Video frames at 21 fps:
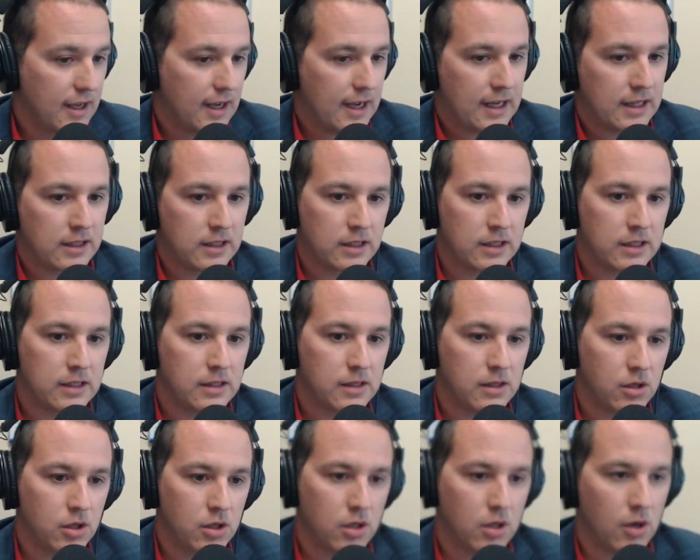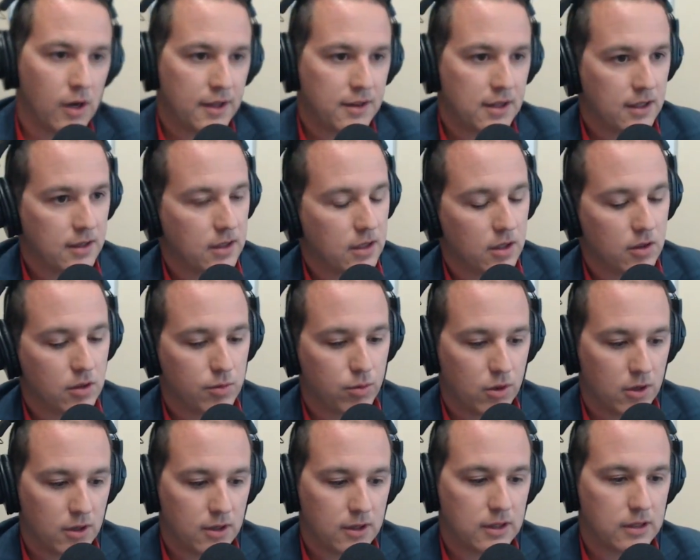And then, I think the other
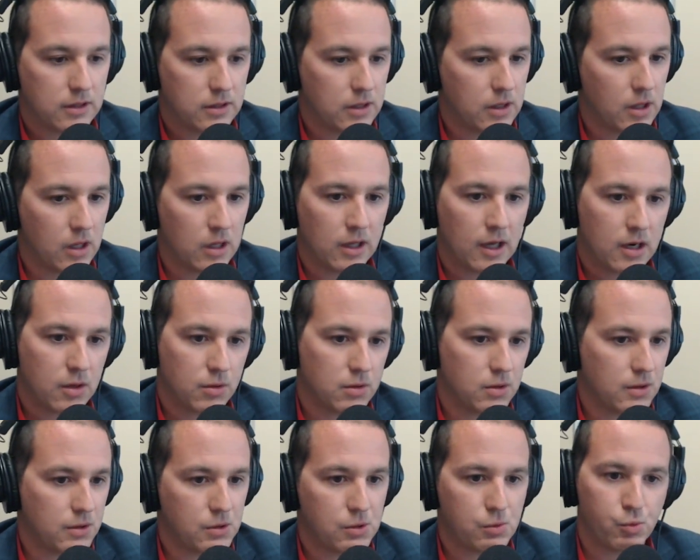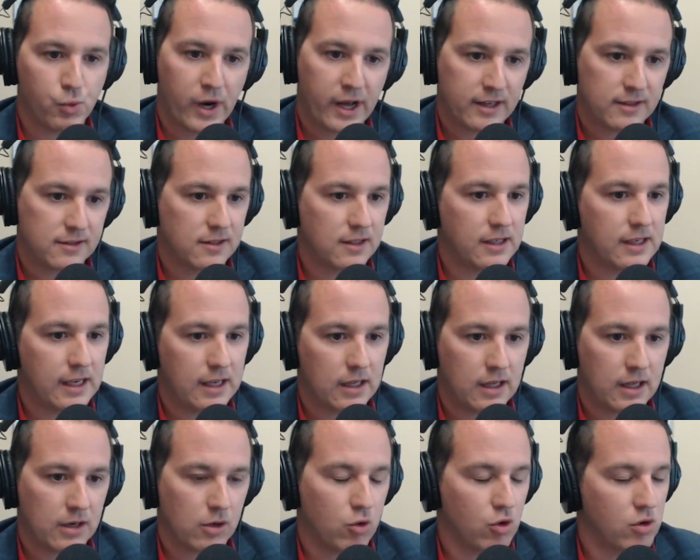part, a lot of what I see
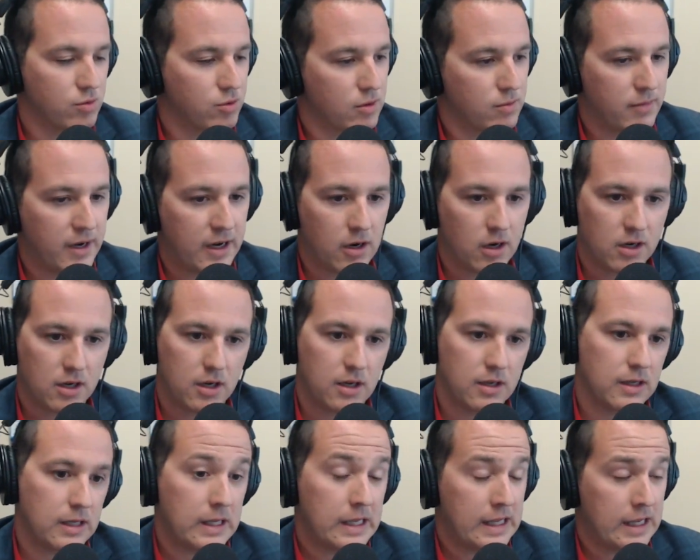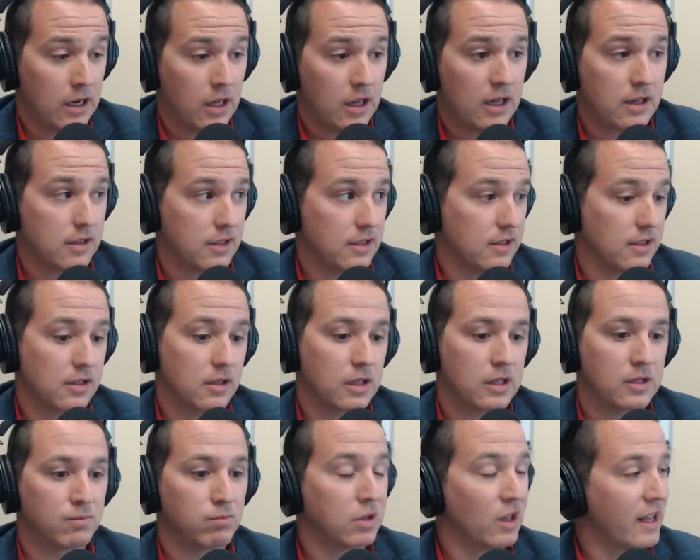at corporate America and a lot of things
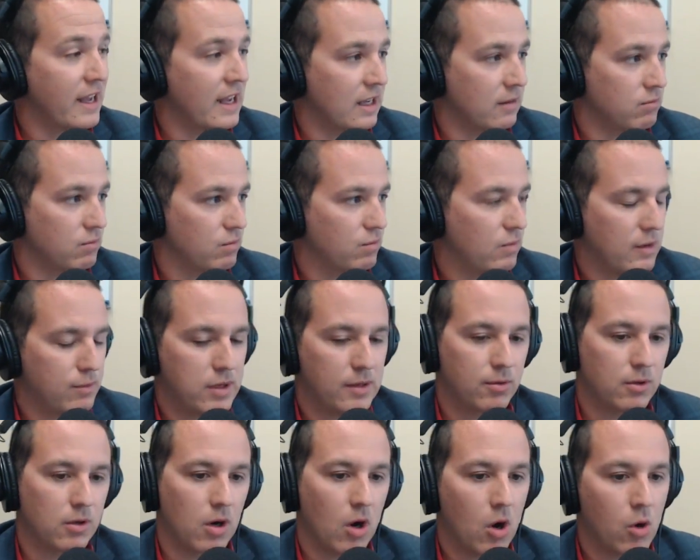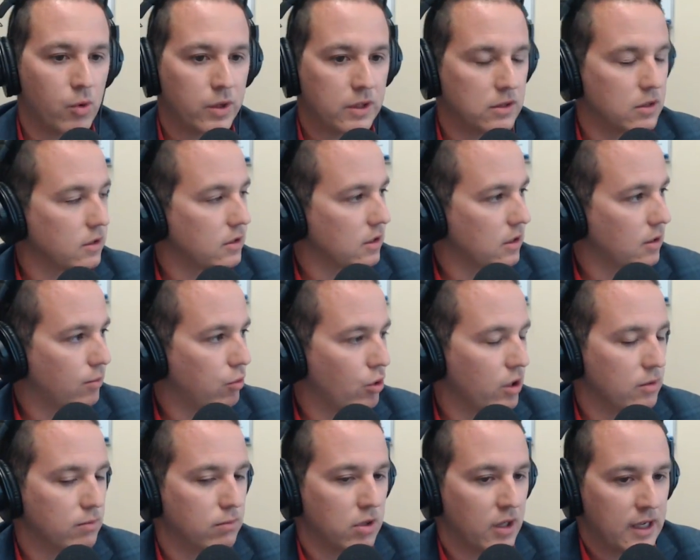is blame. People are always looking to
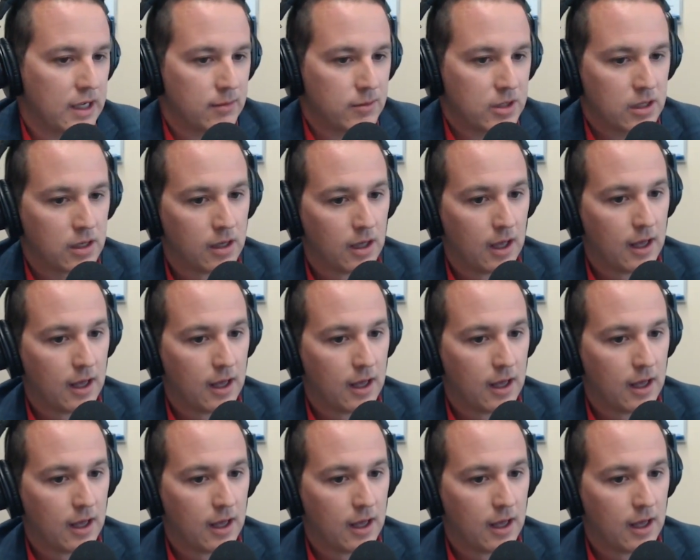point blame. And